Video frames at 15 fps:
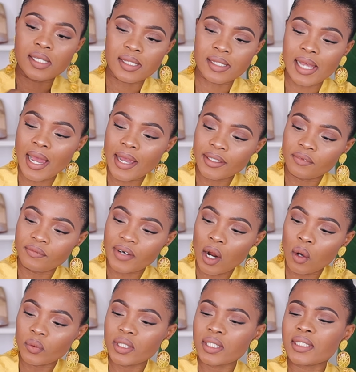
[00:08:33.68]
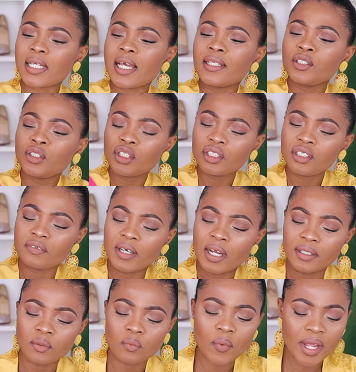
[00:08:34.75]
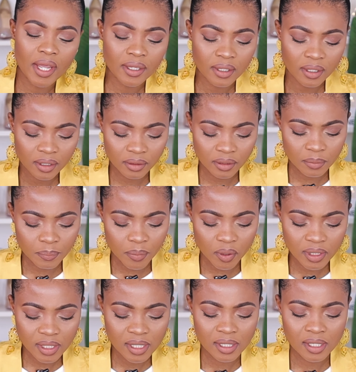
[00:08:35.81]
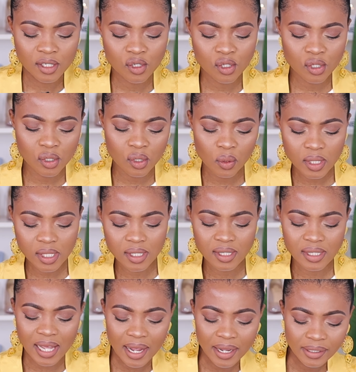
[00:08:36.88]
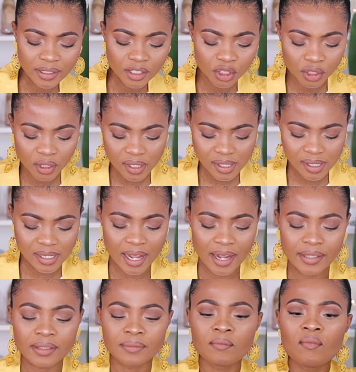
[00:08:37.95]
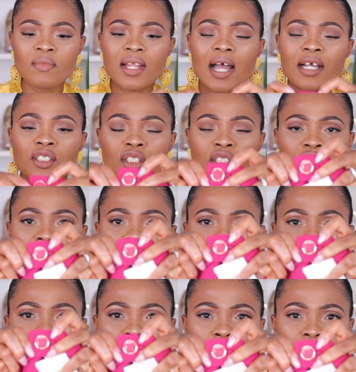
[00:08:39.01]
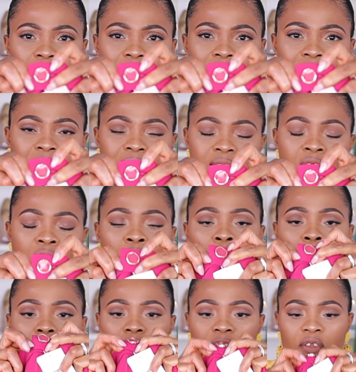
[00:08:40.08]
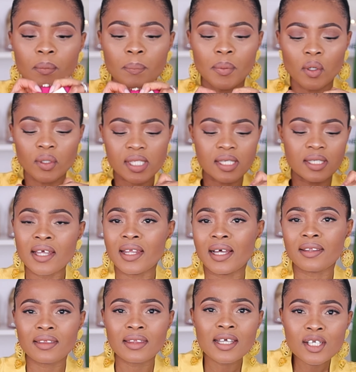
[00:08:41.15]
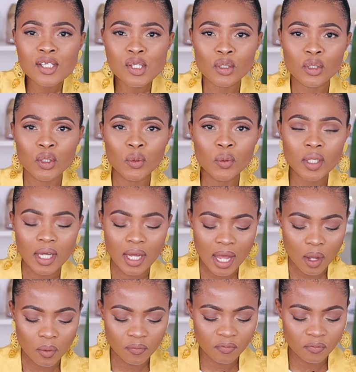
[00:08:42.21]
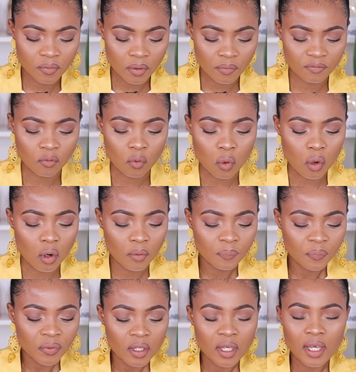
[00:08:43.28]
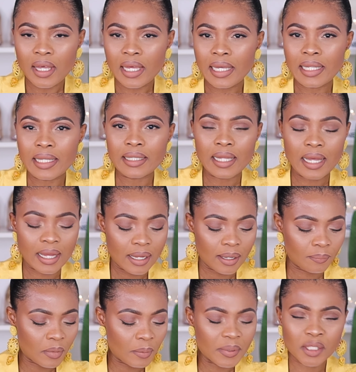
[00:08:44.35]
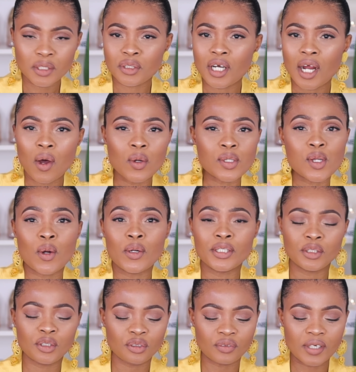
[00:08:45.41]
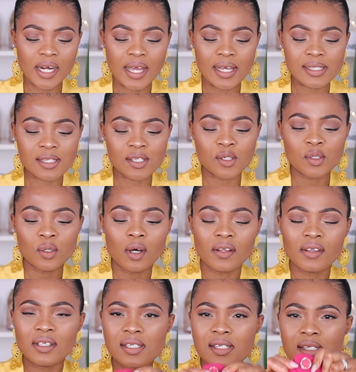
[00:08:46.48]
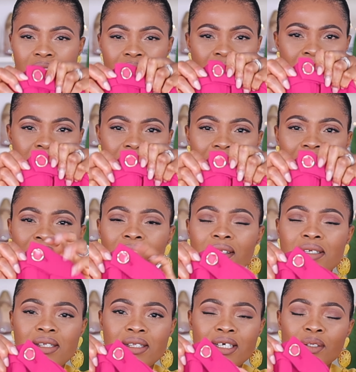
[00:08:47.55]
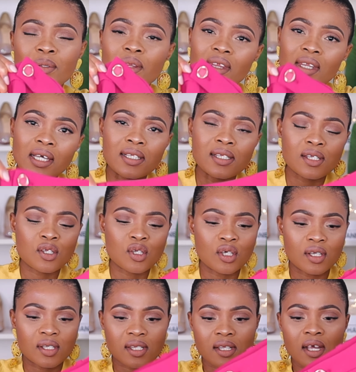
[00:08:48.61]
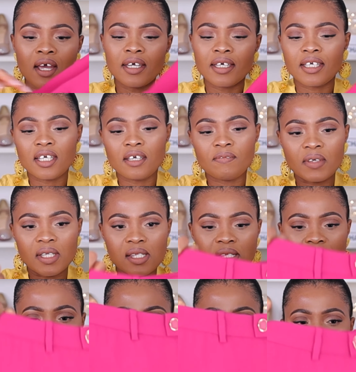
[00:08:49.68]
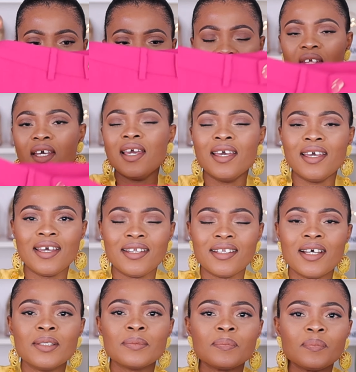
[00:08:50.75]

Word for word: design around it, and in general, the way the, the button is so stylish design. I just love the cuteness of the button. There are things you look out for in um, maybe a trouser or a dress, you know, all these things, like these little things just give it something